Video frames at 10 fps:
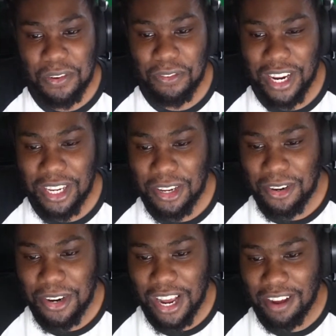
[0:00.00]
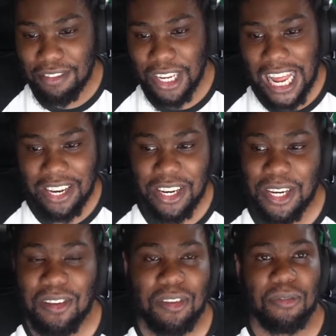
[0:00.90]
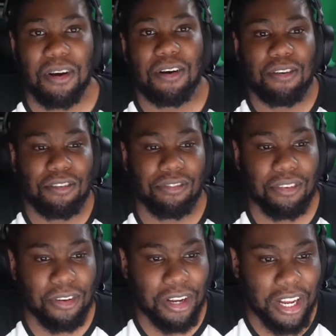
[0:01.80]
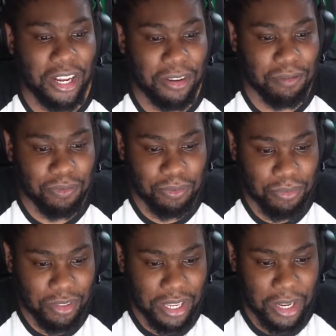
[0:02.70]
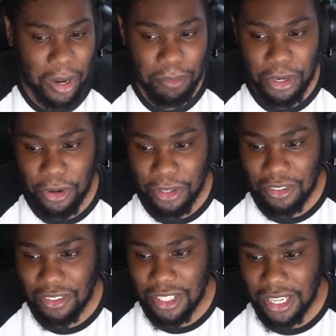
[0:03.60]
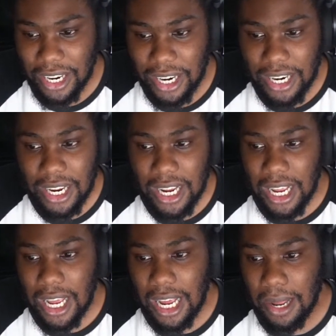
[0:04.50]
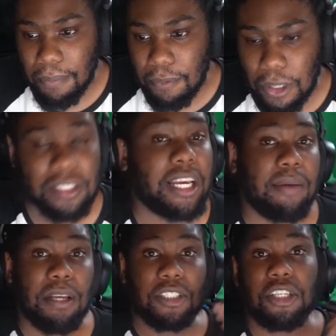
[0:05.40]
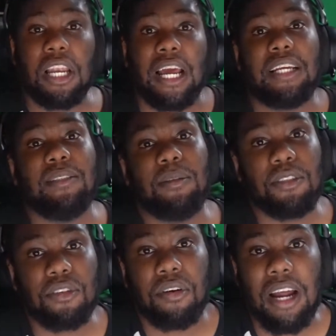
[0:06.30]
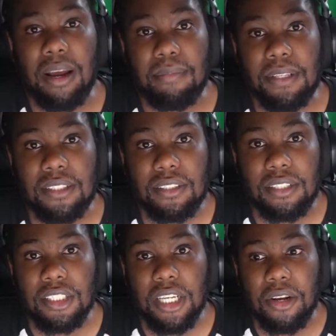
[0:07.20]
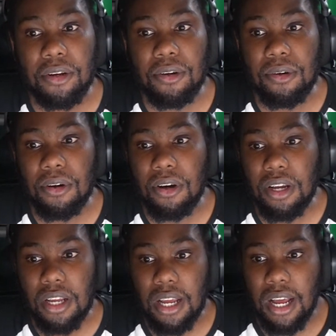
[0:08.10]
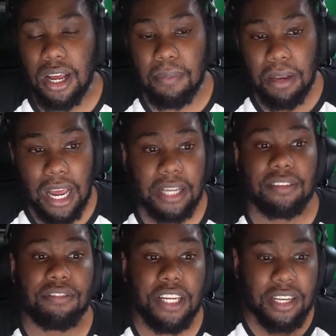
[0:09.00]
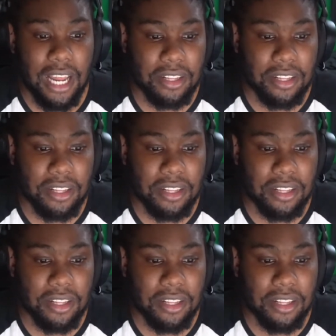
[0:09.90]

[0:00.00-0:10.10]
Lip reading: Thank you, Gav and Neeks as well for coming on today. Once again, make sure you like and subscribe to the channel. Like the vid.